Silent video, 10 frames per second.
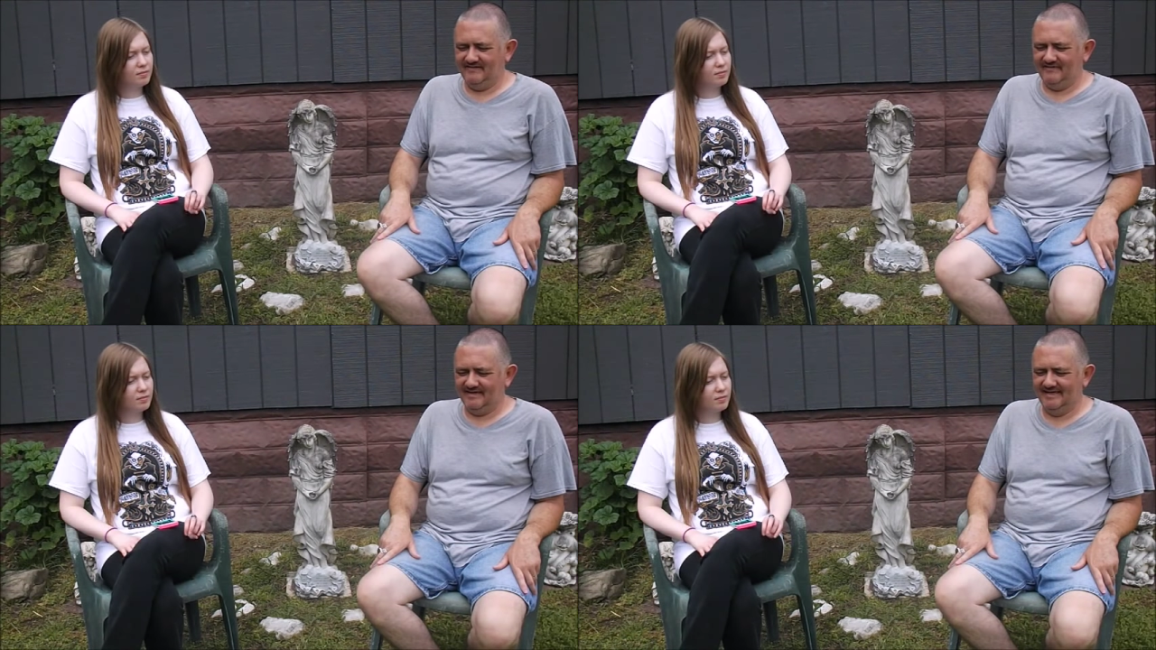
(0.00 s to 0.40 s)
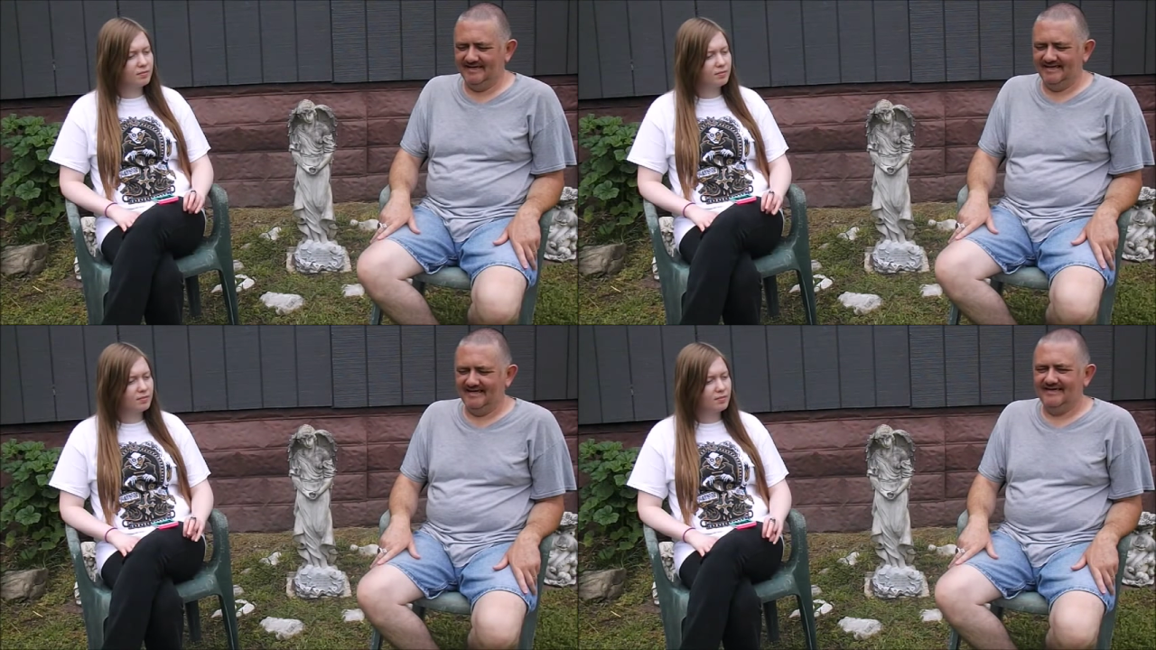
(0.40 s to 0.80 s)

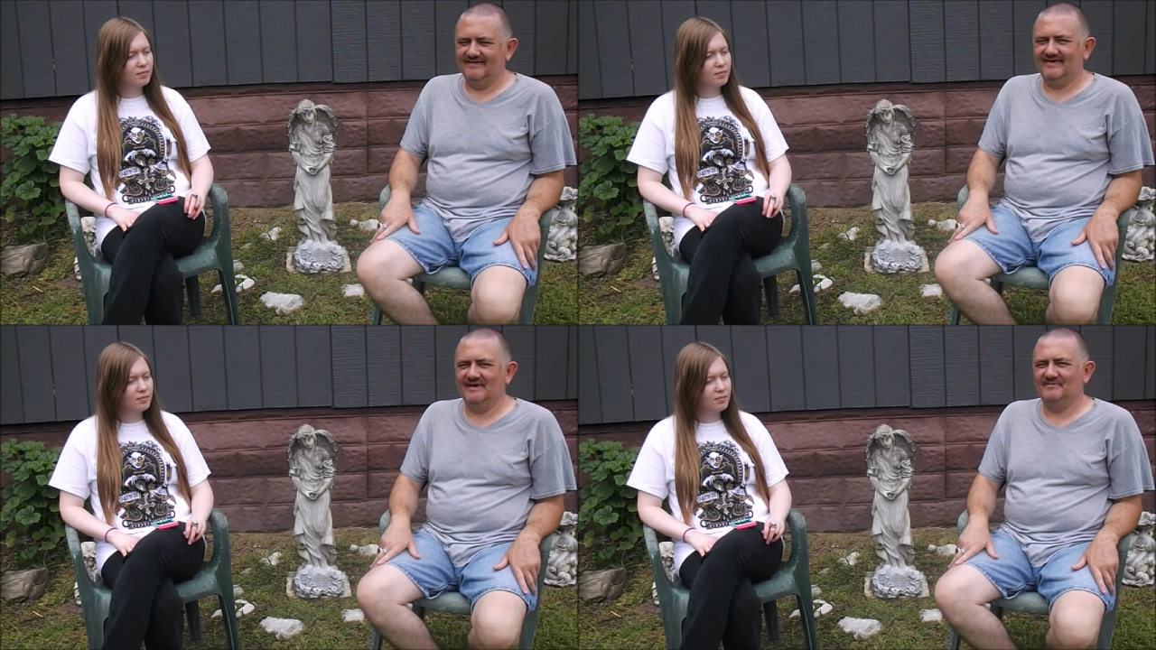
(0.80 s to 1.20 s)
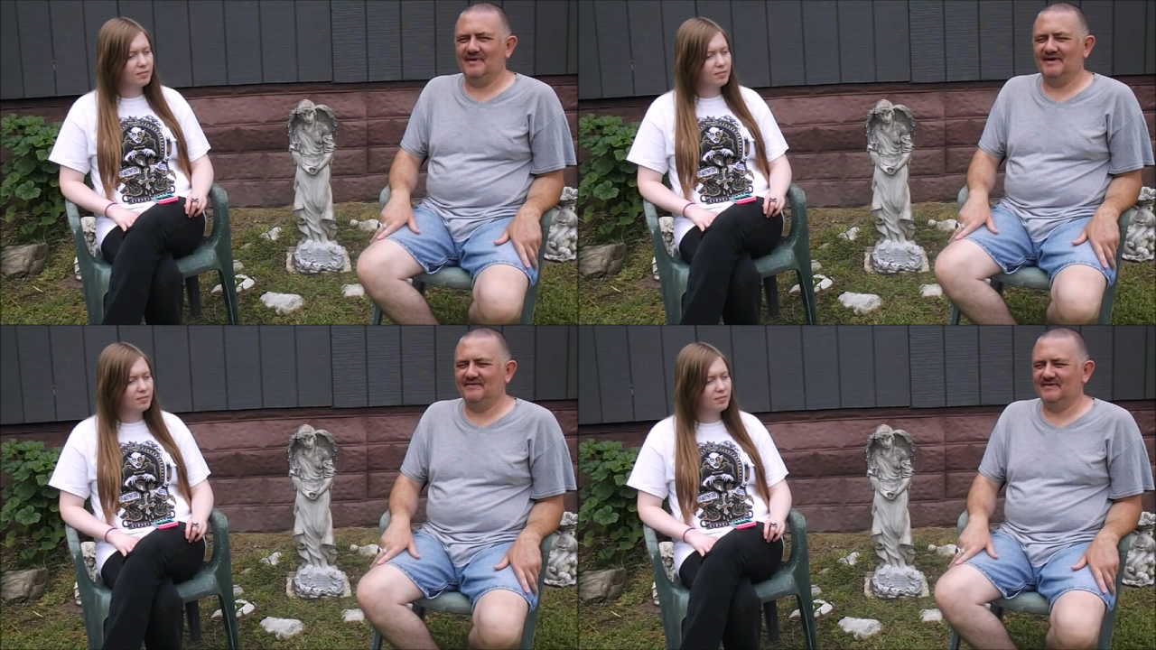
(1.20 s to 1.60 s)
Speaker 1: you kind of
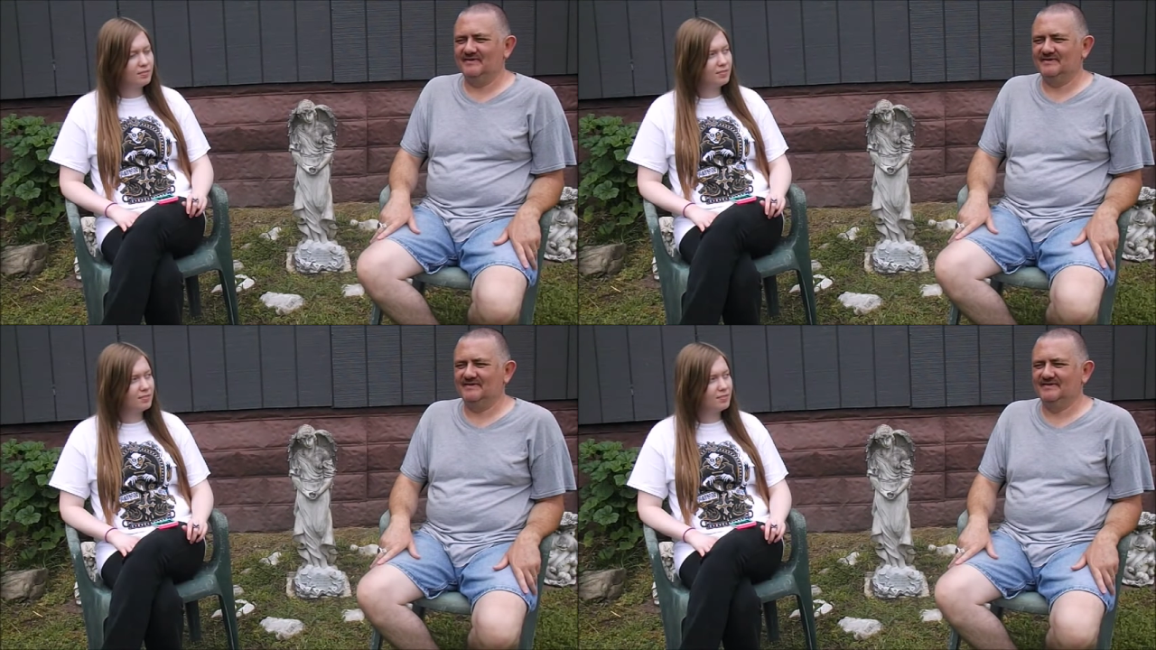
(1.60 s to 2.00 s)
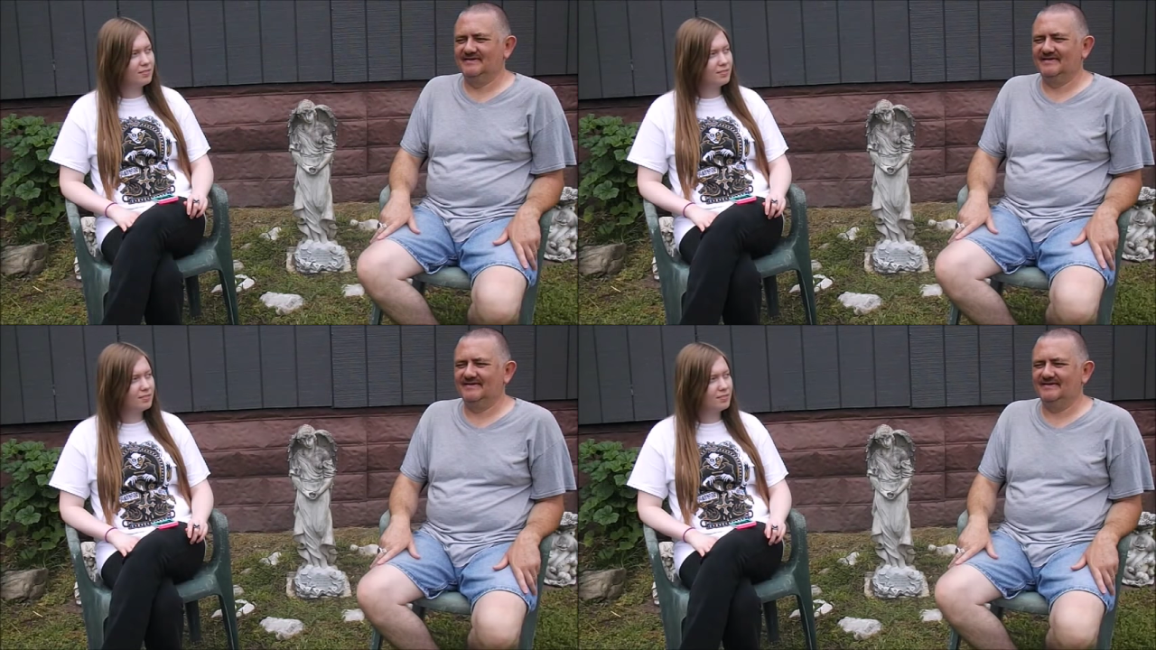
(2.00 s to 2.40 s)
bite on your...
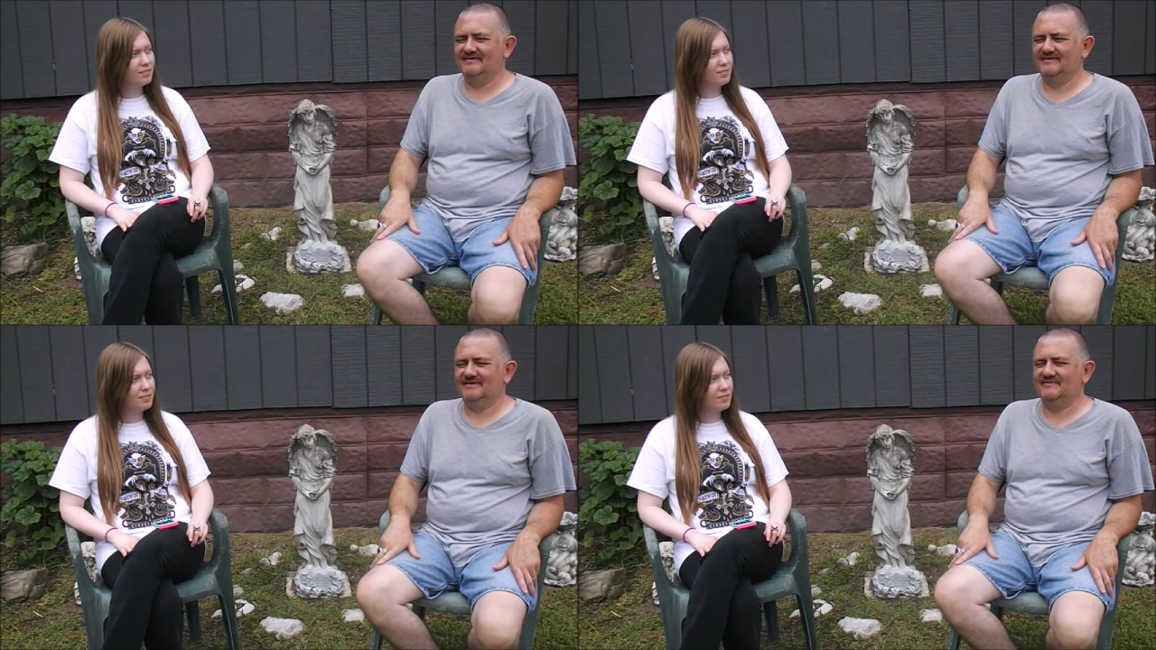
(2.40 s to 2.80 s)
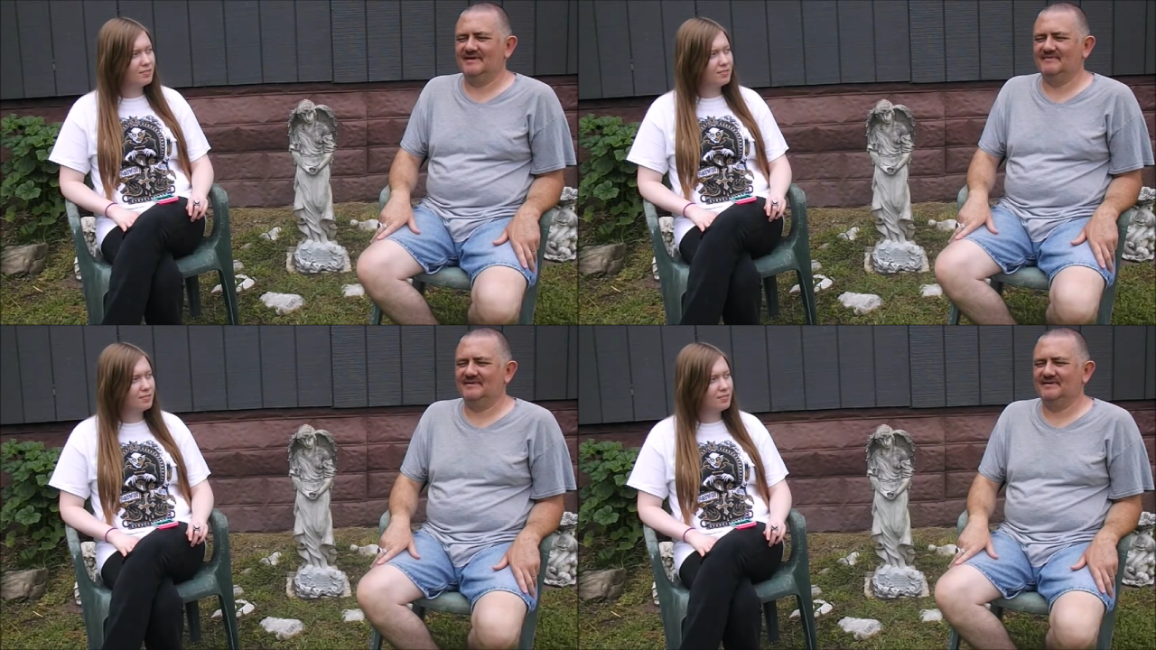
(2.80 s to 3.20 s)

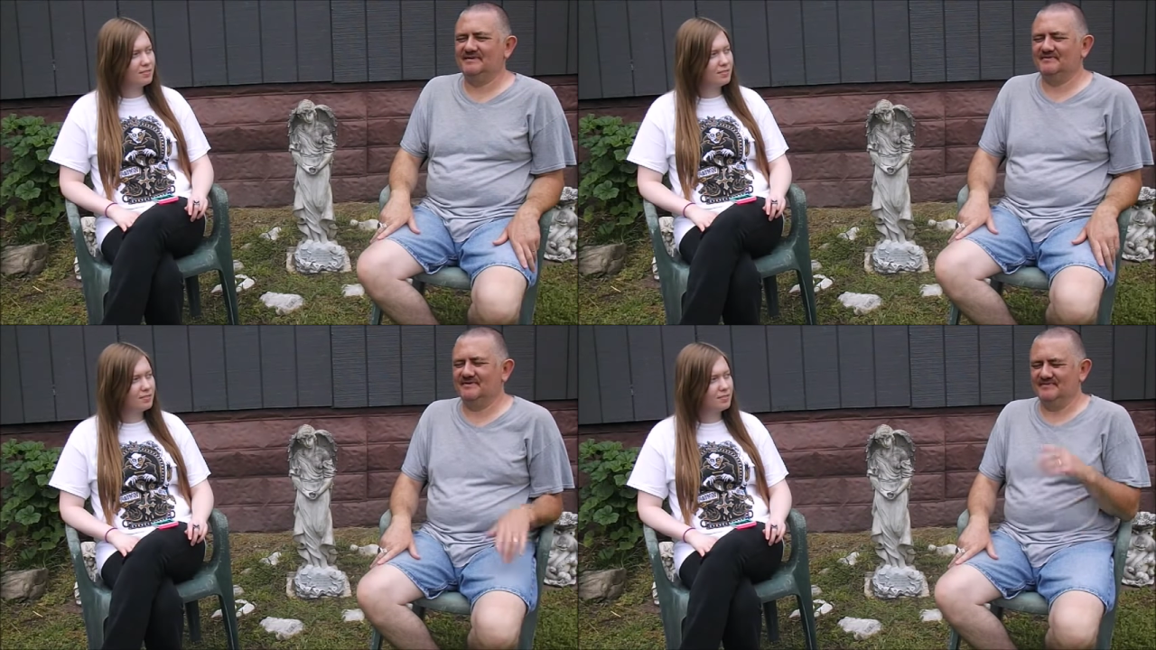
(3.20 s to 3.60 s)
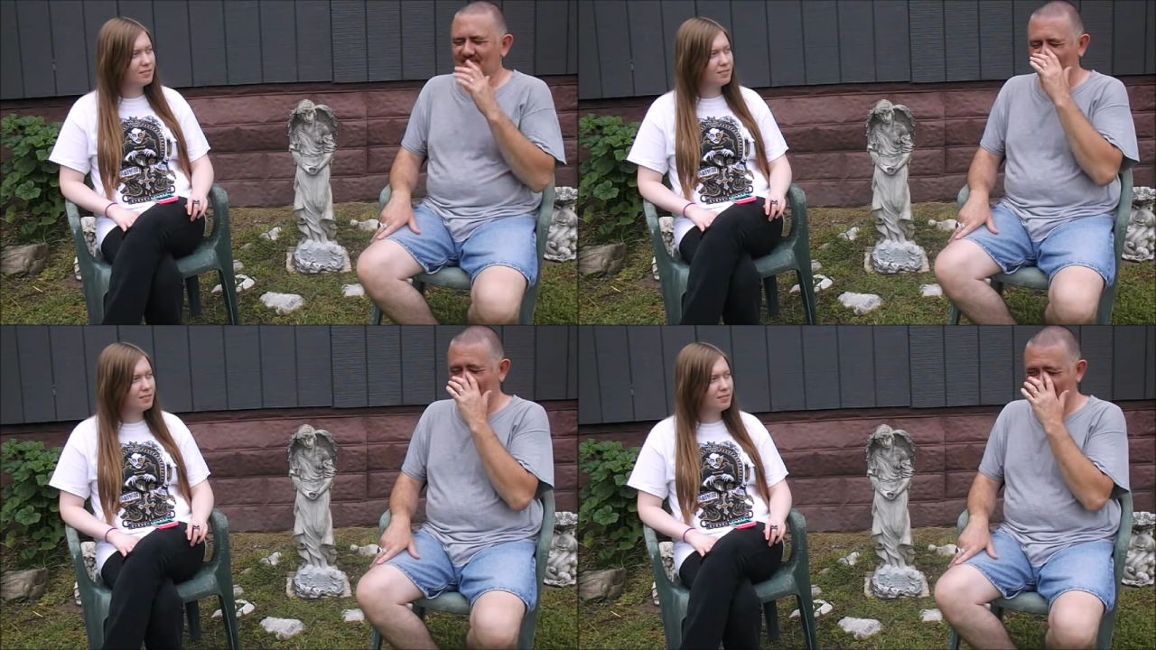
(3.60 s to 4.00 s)
Sometimes in the story you
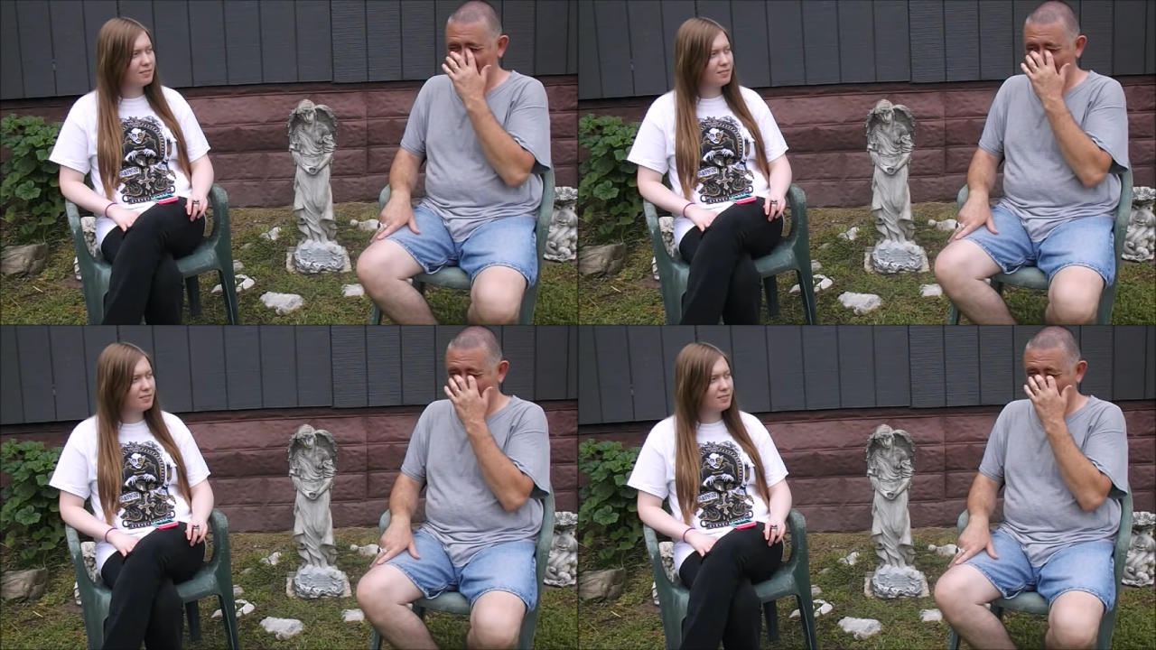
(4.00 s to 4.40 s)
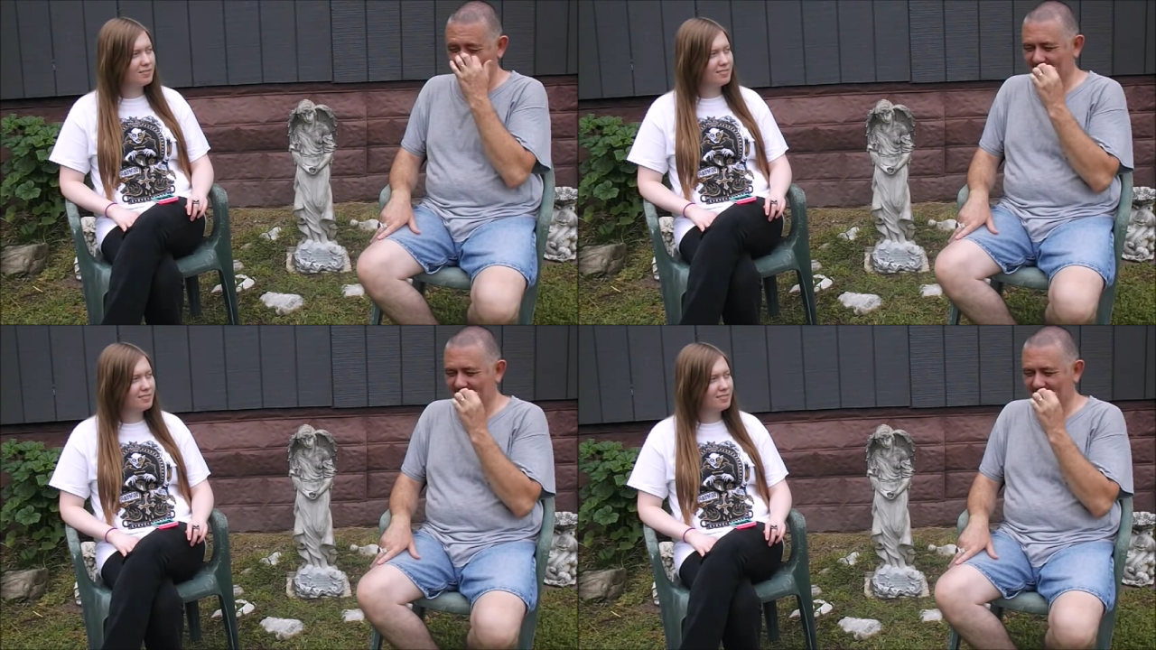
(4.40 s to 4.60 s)
bite on your sister.